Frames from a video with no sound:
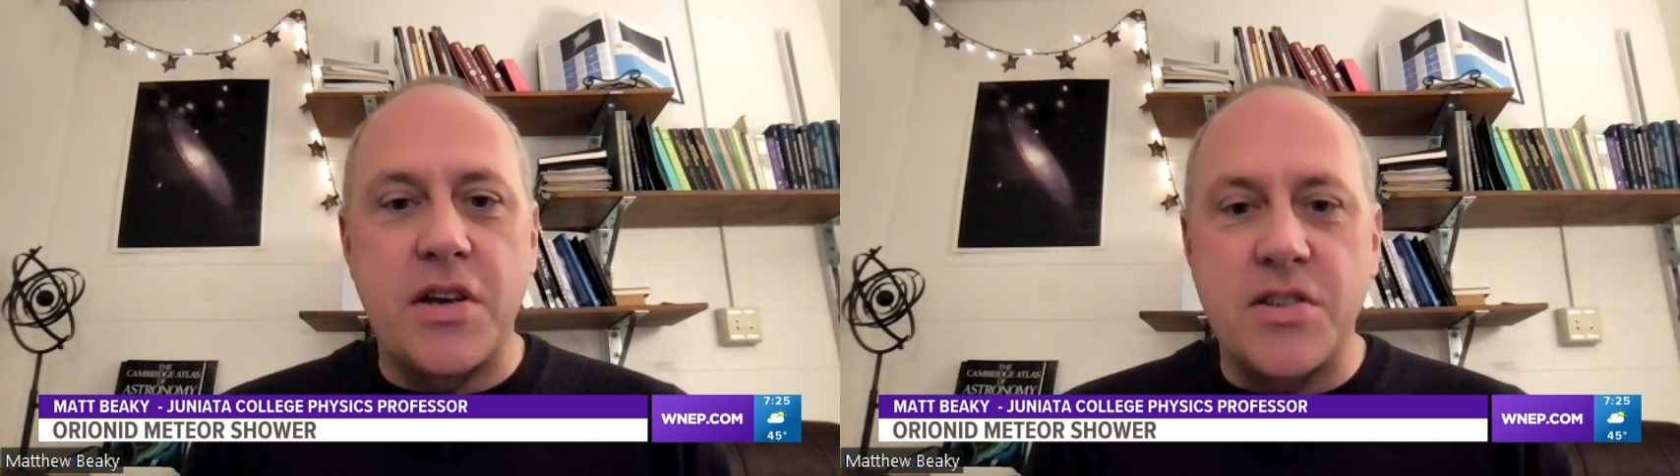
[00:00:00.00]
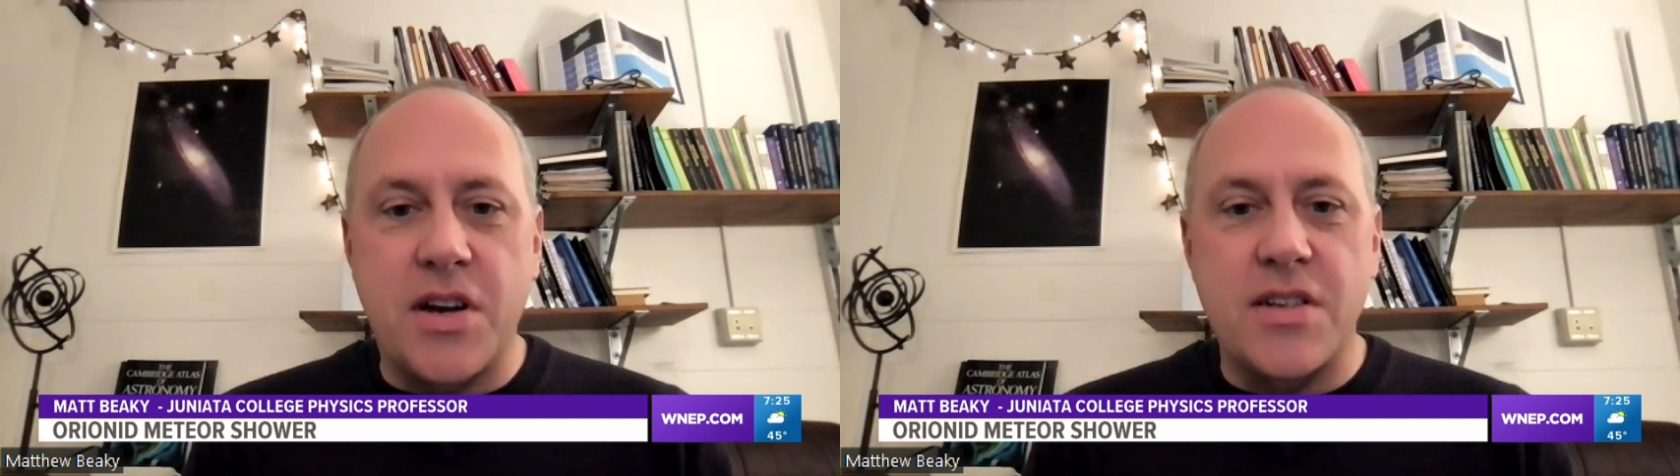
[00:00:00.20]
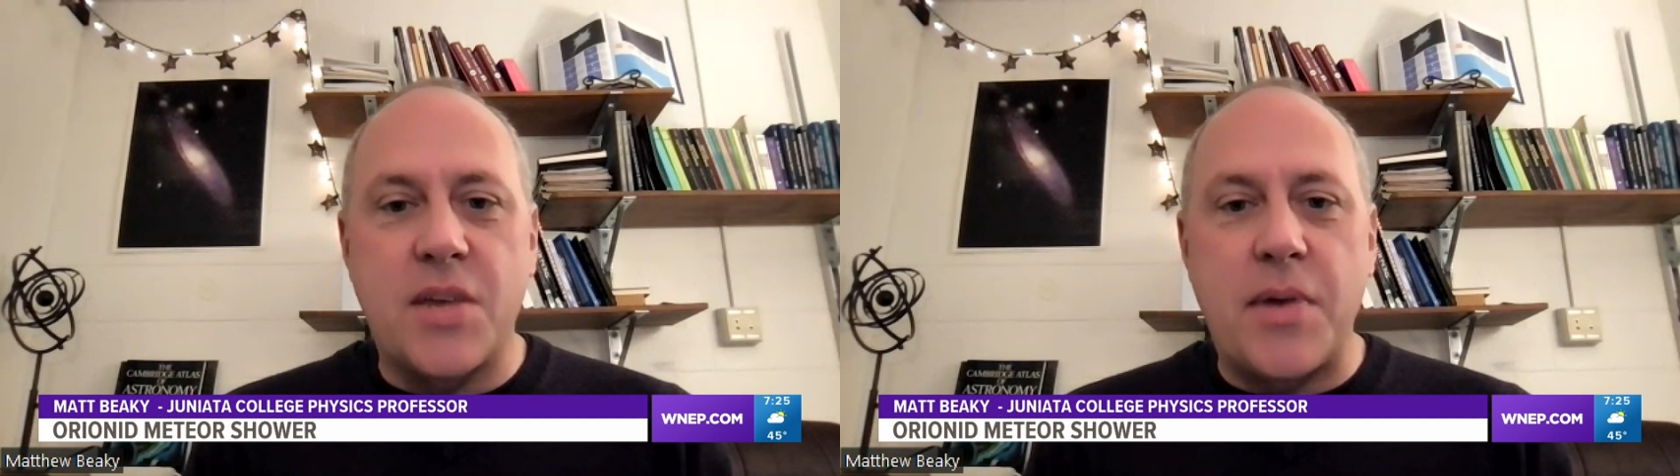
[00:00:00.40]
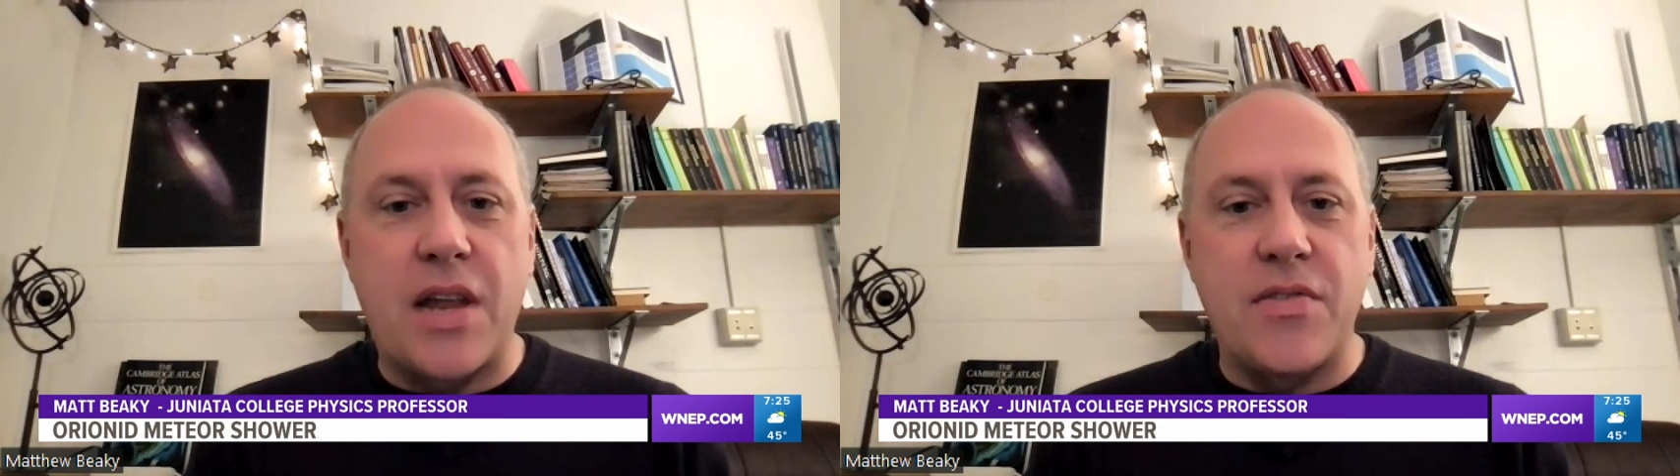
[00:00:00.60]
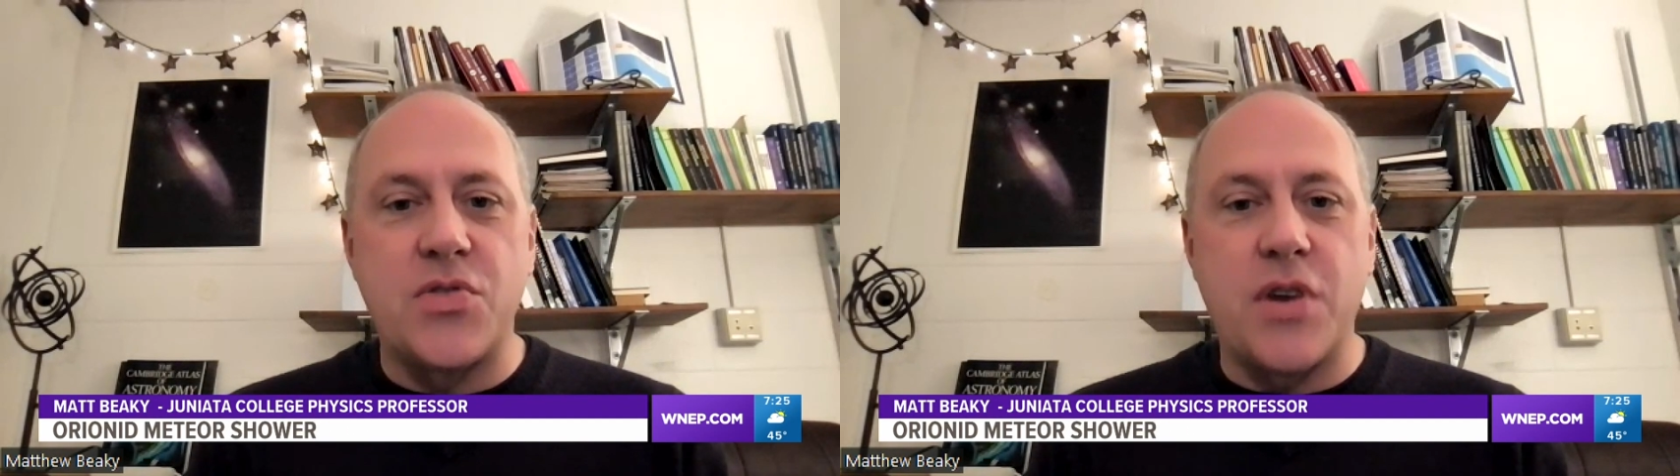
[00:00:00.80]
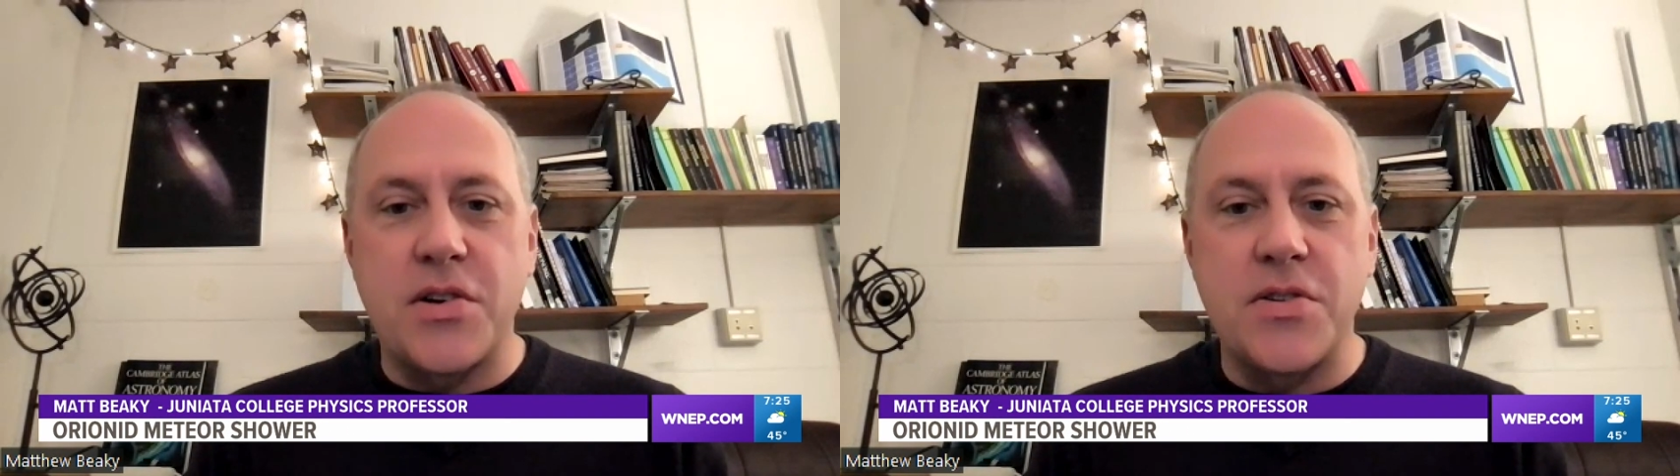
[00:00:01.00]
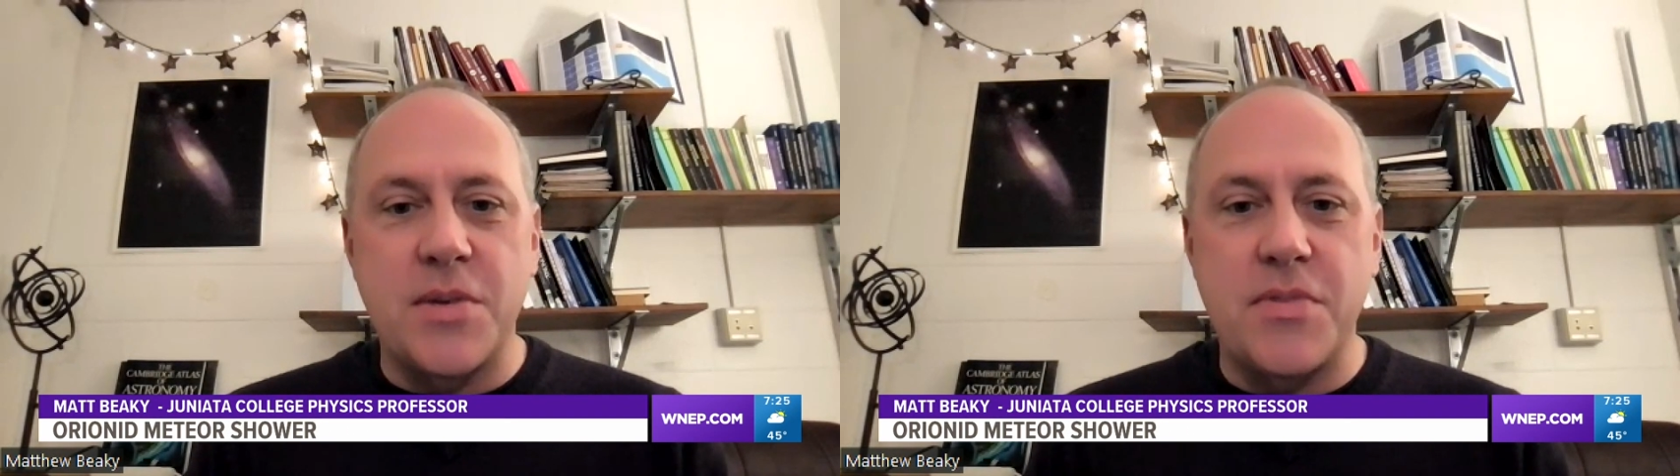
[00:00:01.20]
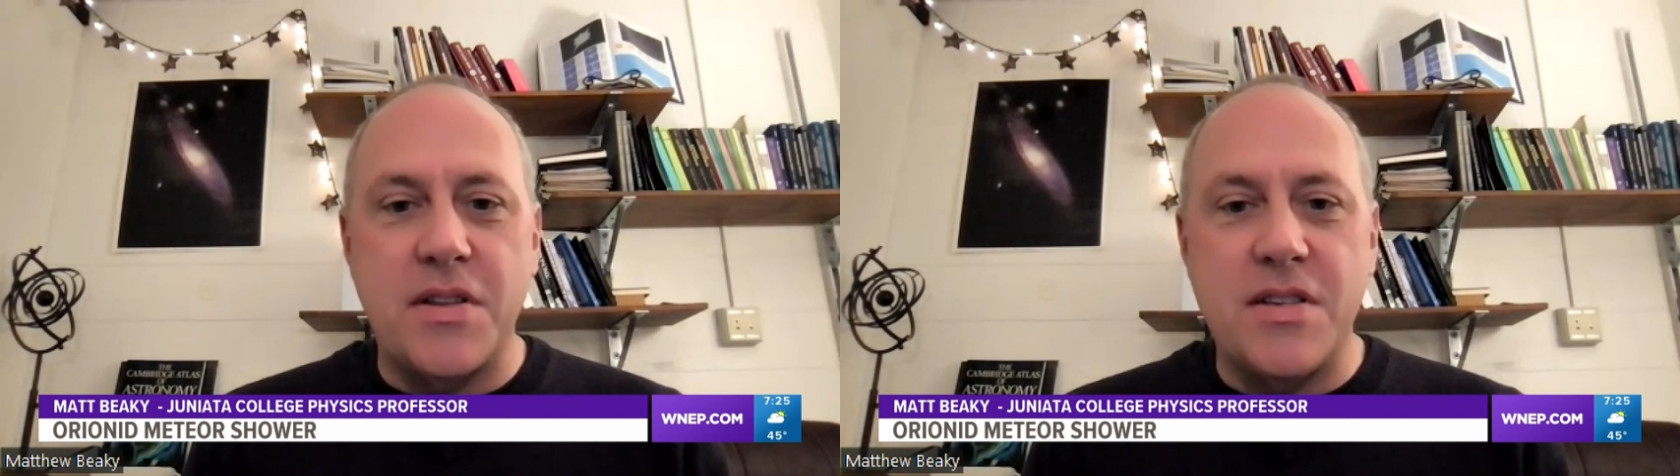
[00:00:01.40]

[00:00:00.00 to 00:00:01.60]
exhaust coming out of a truck or something,